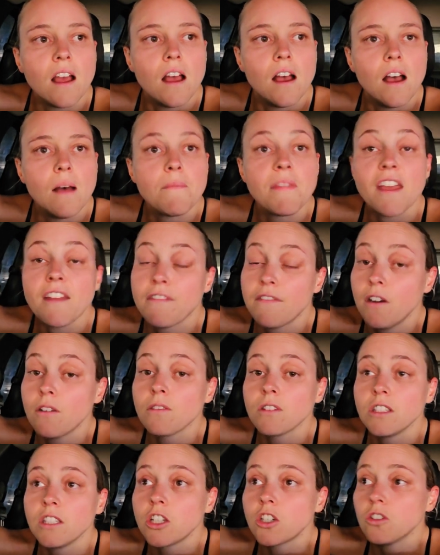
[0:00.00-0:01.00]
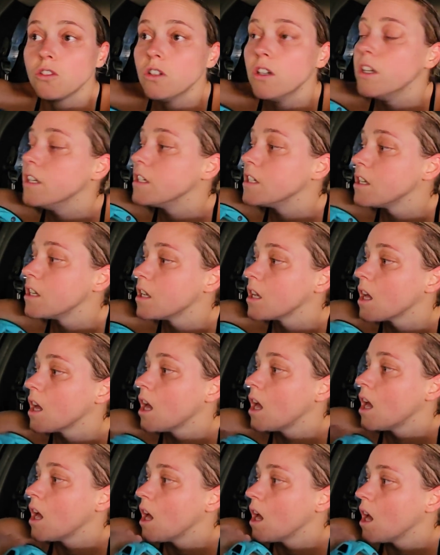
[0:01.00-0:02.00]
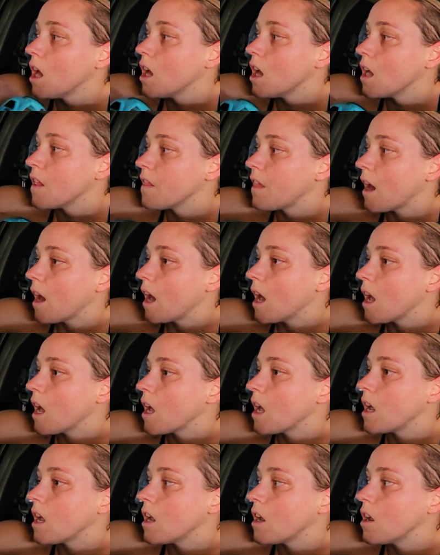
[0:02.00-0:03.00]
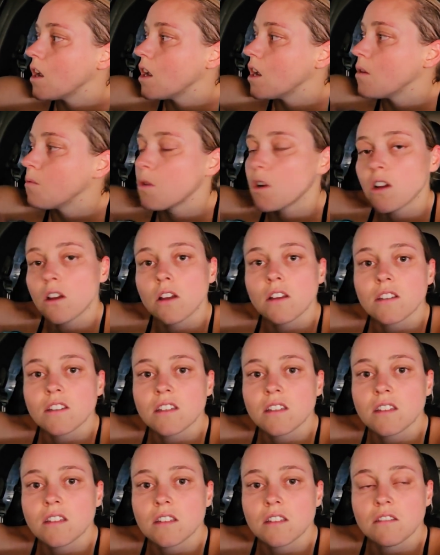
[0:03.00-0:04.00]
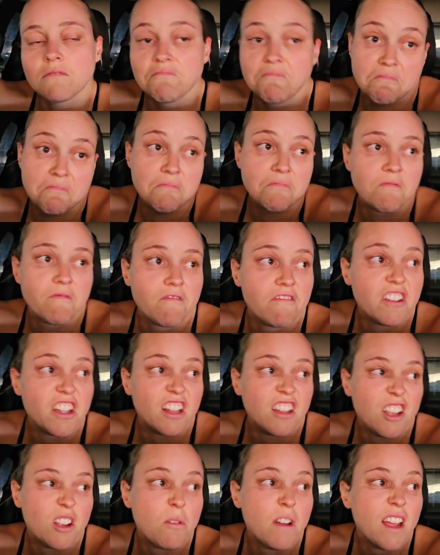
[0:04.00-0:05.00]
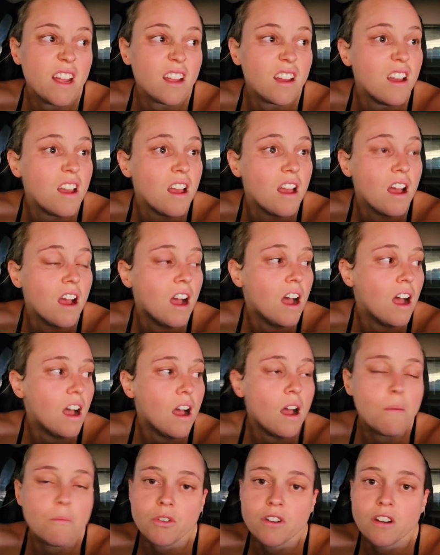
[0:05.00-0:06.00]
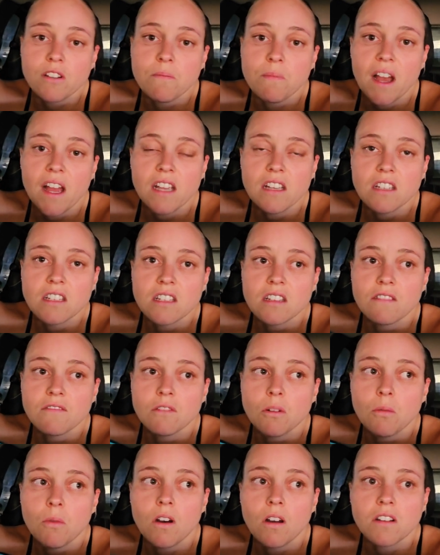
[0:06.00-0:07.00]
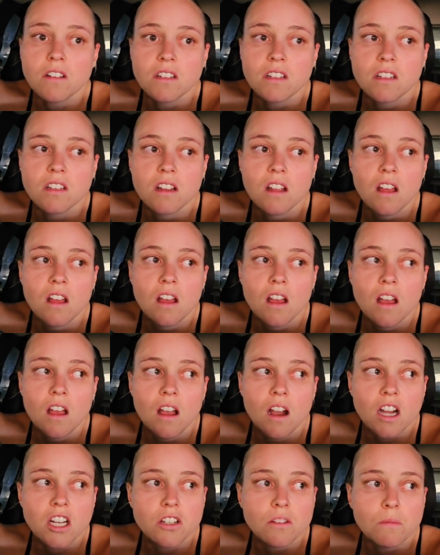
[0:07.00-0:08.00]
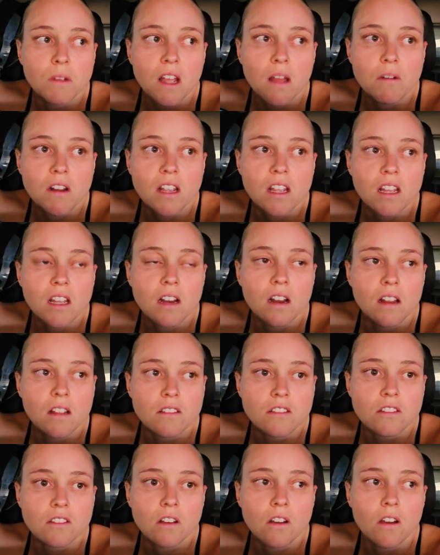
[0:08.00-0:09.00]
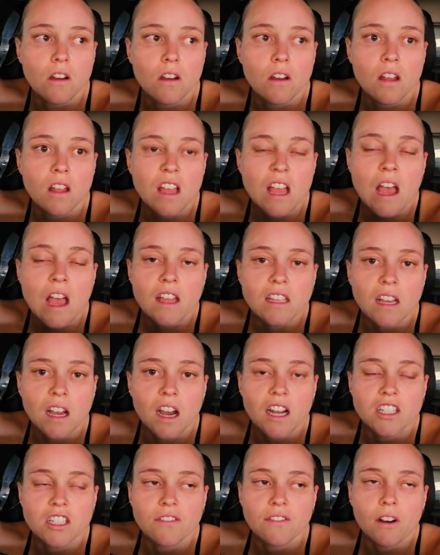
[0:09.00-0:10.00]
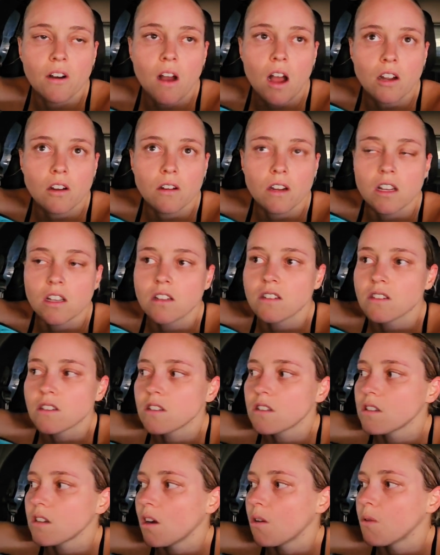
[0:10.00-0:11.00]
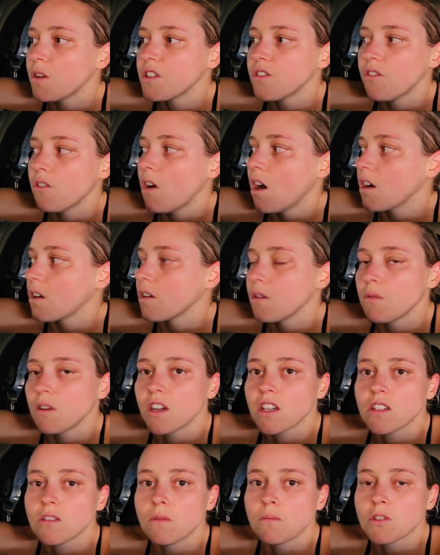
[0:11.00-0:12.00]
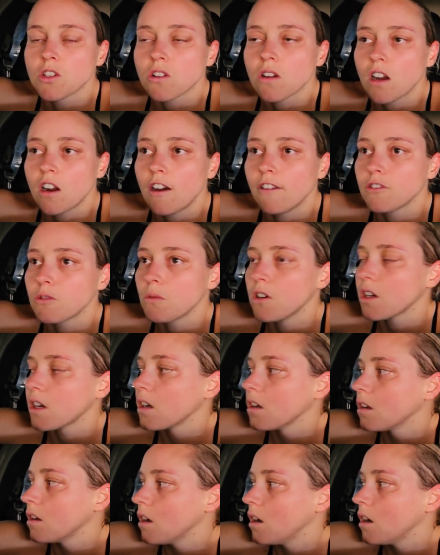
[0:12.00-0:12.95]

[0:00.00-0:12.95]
They felt really good. They were fairly quick, pretty good pace for what I should be able to hit. So, yeah, I just felt hungry, because I always feel hungry when I swim straight after work.